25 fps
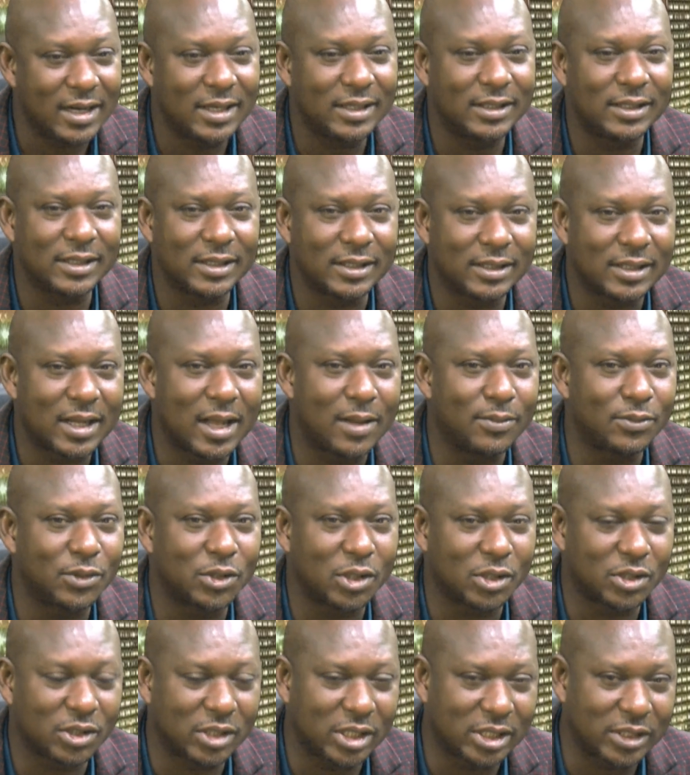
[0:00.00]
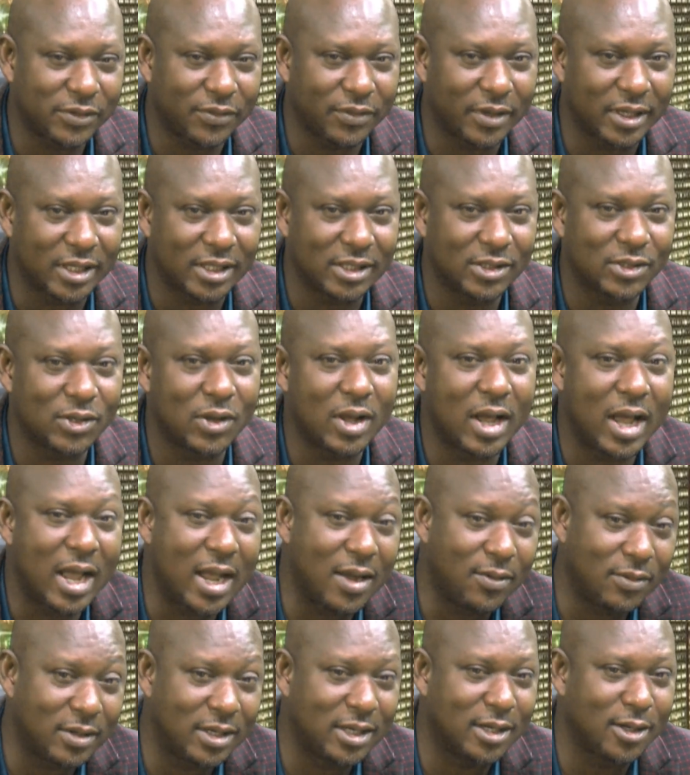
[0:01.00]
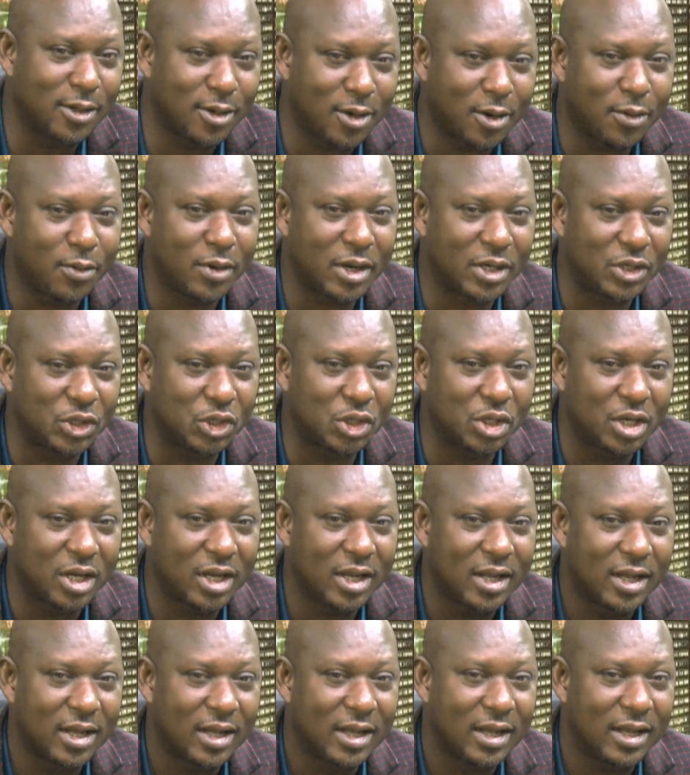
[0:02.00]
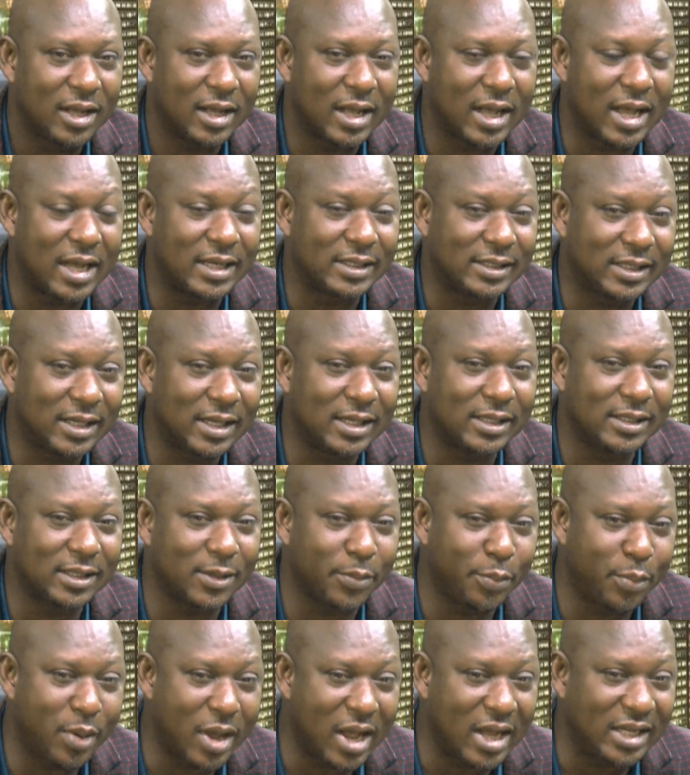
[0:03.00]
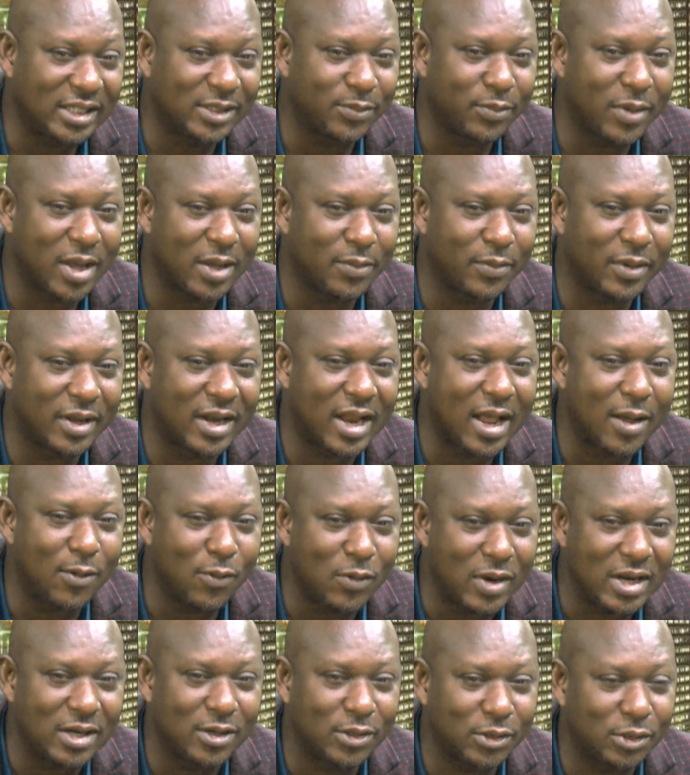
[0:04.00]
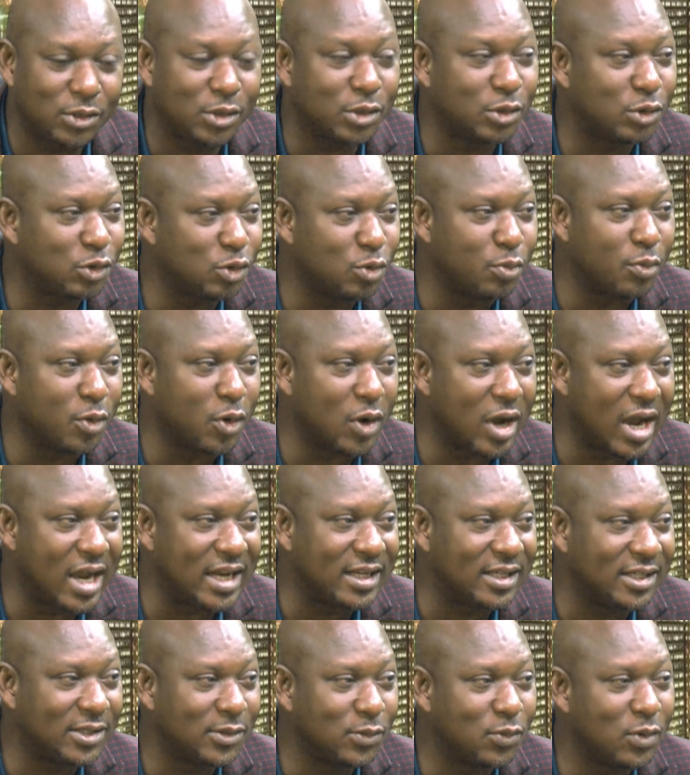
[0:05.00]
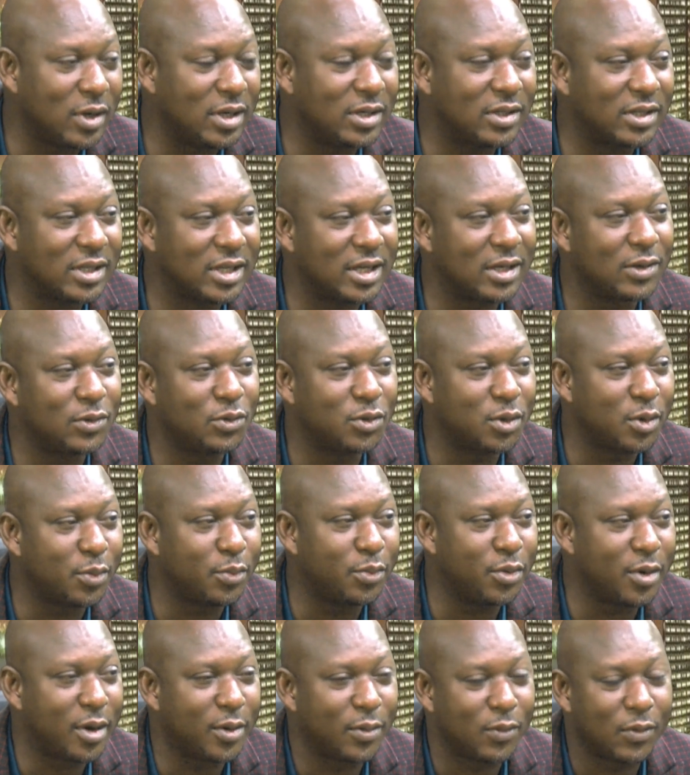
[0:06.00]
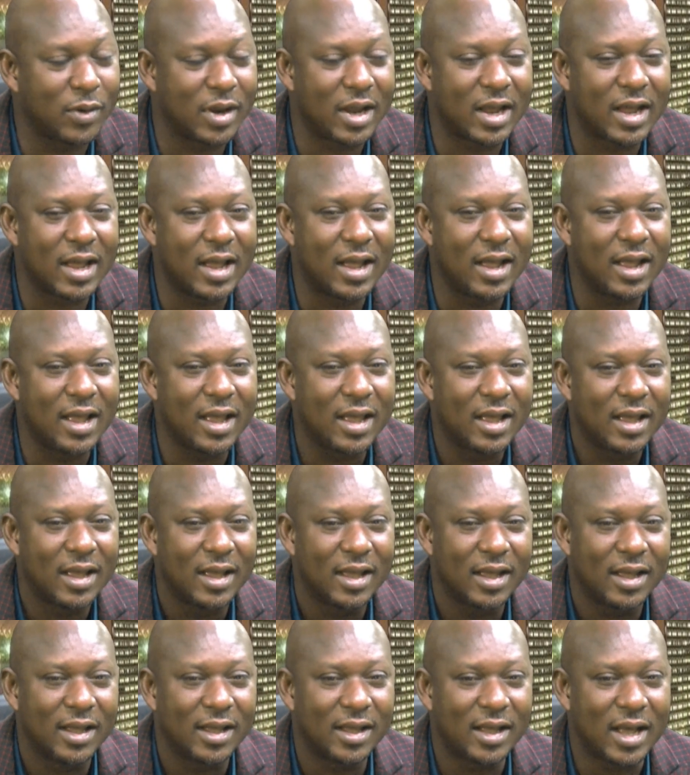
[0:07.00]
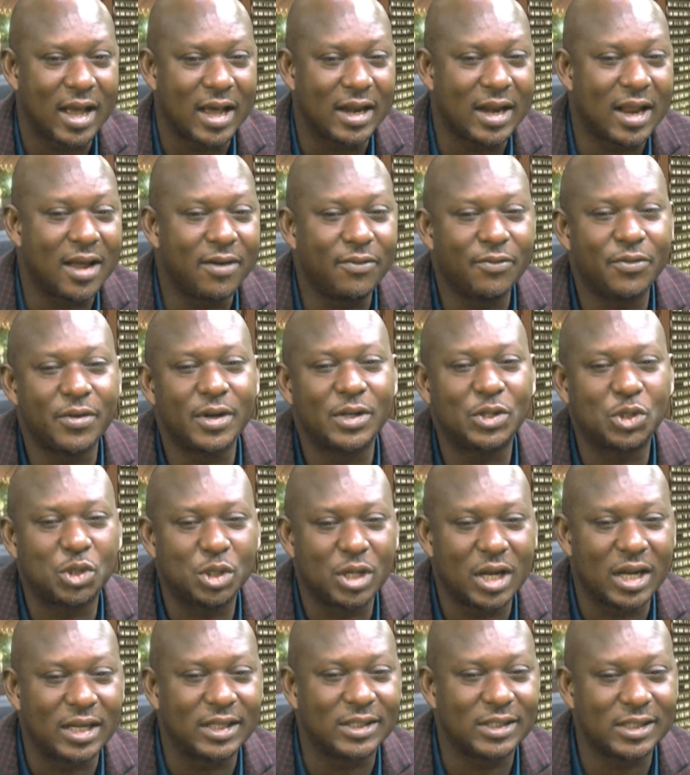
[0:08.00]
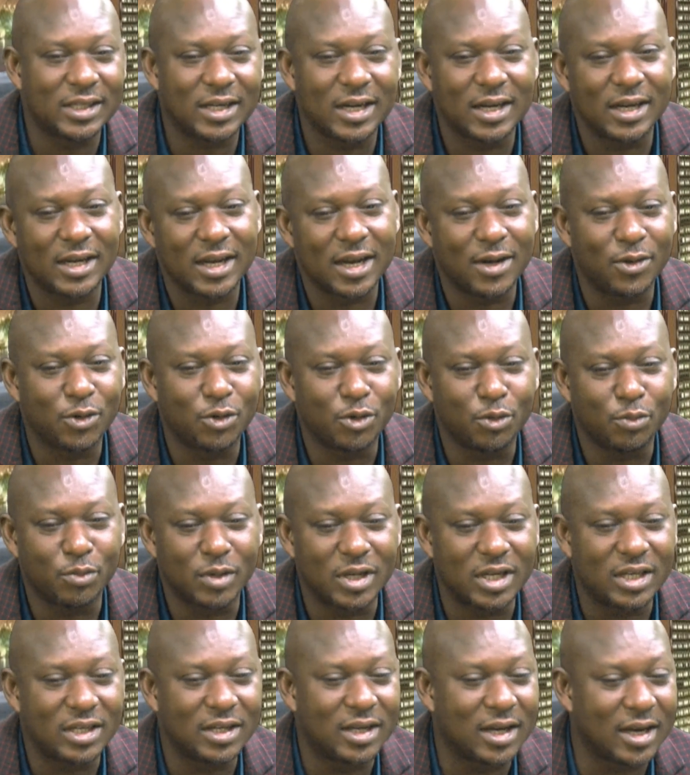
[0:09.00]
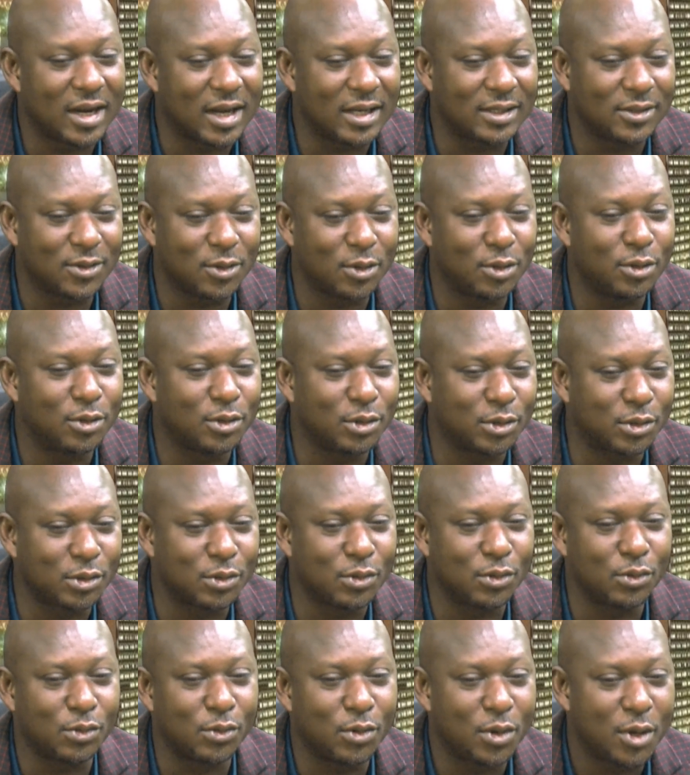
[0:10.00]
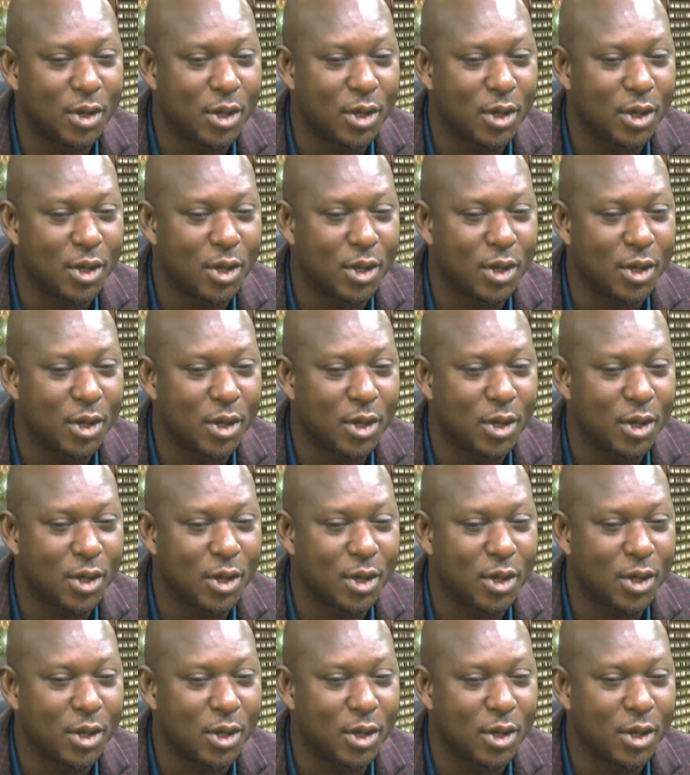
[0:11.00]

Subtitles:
these exams successfully. So I would encourage, I say it's a pass mark, but I want us to do more. I just want to get to a point where an average Nigerian that you meet that has gone to school